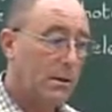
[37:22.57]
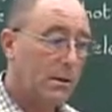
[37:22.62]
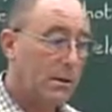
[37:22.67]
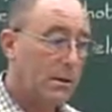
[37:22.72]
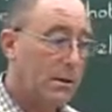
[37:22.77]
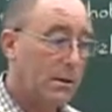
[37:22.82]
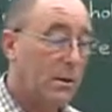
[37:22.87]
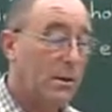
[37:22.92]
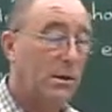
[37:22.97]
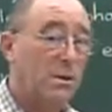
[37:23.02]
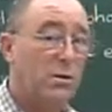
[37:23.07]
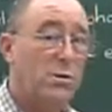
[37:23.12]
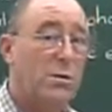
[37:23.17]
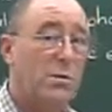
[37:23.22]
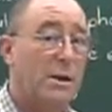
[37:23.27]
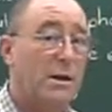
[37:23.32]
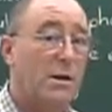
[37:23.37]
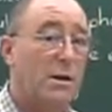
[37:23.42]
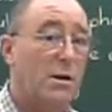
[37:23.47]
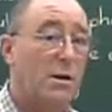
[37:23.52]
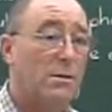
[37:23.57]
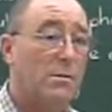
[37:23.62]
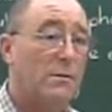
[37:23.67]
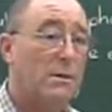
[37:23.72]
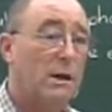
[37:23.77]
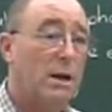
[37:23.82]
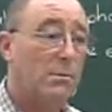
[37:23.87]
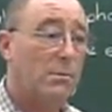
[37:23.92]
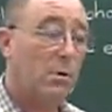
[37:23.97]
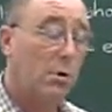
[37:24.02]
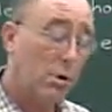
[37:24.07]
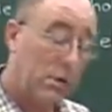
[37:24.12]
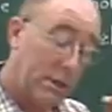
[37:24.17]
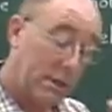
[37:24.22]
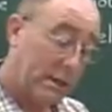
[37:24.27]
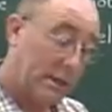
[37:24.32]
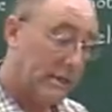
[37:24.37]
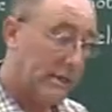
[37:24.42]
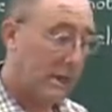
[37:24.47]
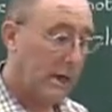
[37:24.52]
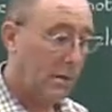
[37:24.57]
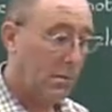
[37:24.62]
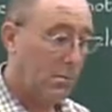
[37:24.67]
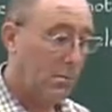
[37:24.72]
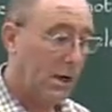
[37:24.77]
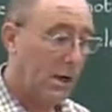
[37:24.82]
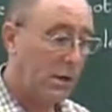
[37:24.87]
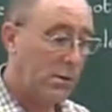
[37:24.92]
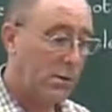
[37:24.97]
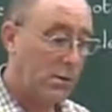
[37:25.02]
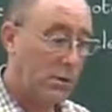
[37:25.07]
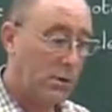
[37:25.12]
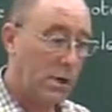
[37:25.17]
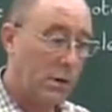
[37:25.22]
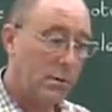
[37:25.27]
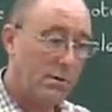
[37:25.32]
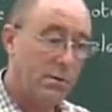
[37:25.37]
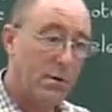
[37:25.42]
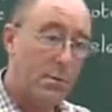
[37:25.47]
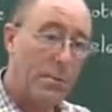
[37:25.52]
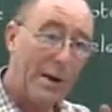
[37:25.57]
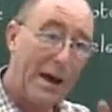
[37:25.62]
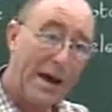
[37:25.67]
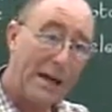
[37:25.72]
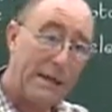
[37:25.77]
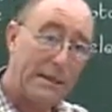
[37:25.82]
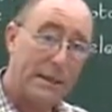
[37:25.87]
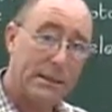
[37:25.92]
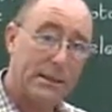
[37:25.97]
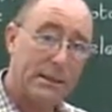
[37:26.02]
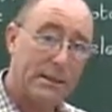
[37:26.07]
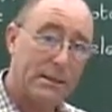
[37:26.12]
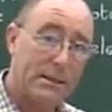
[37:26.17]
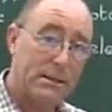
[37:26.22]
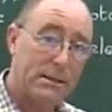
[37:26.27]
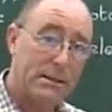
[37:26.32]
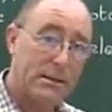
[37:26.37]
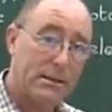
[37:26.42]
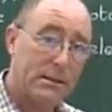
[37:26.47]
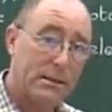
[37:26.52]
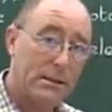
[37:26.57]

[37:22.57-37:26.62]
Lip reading: So I do spend a lot of time looking down microscopes for patterns